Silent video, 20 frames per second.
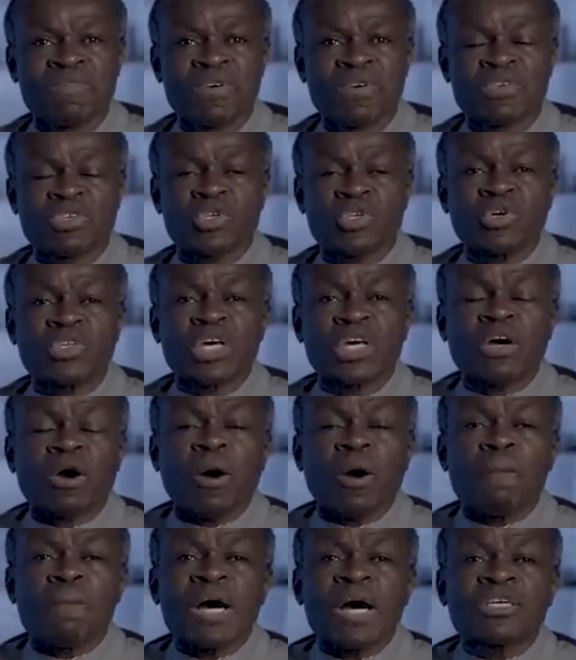So the
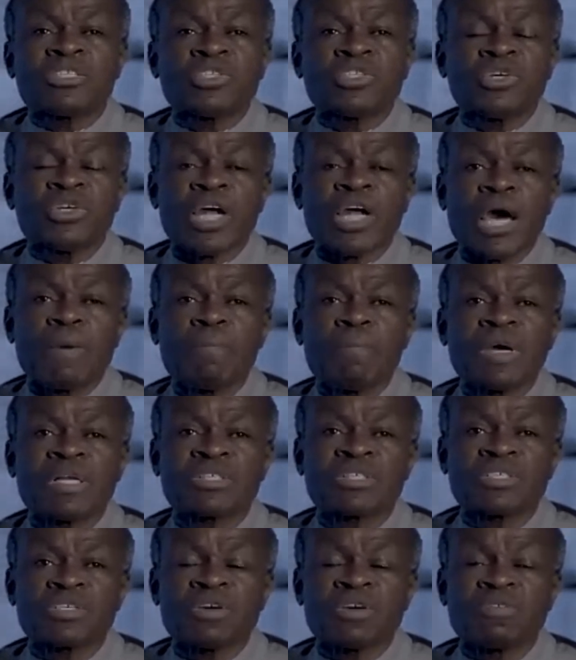commercial
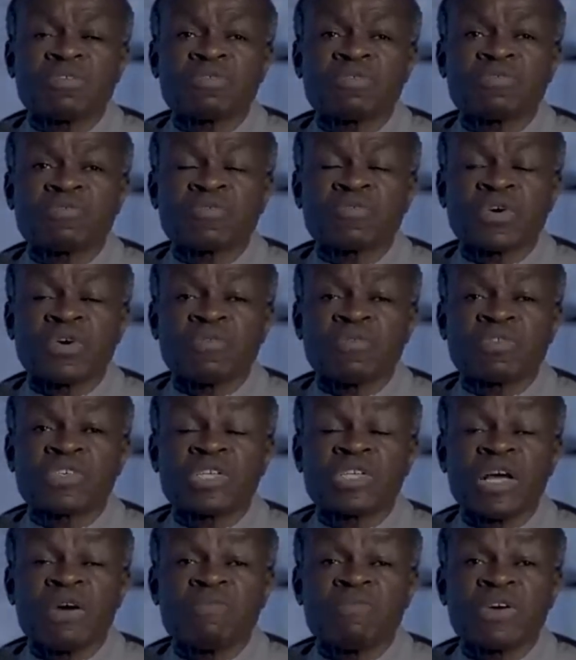dimension of
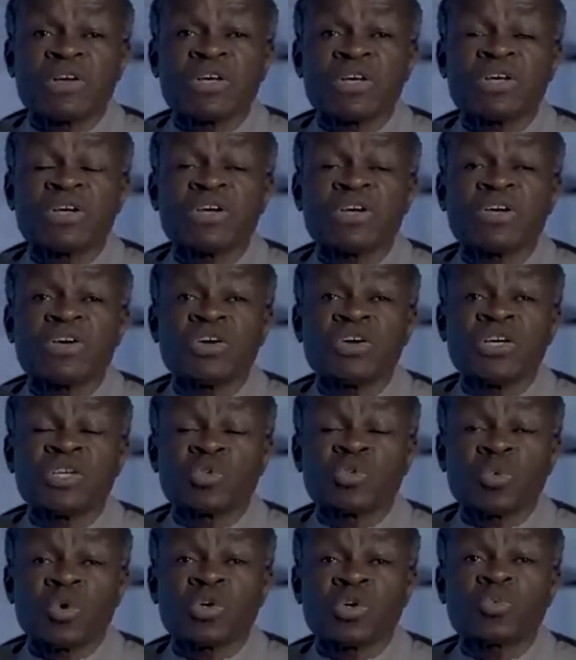slavery
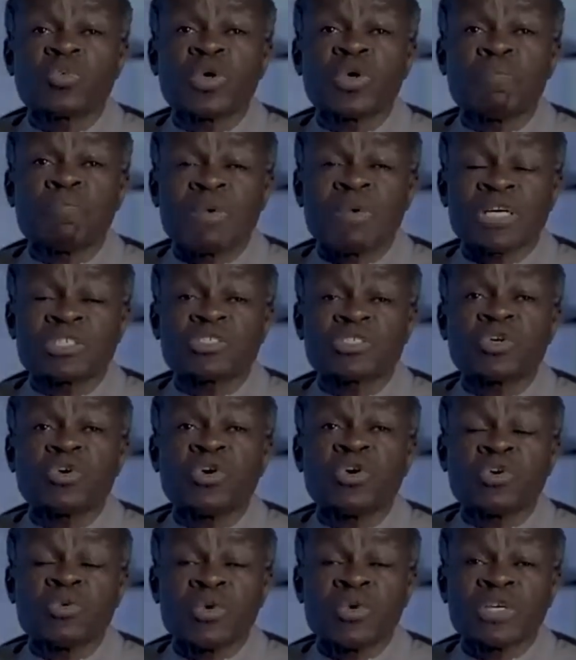is what we must
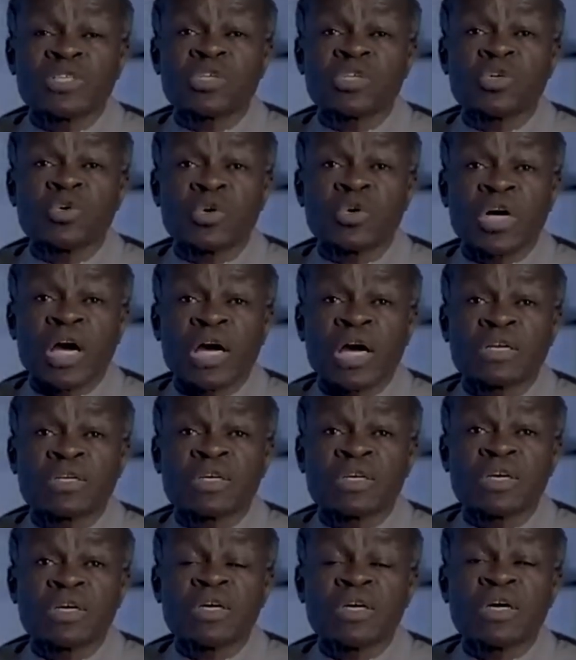always look at.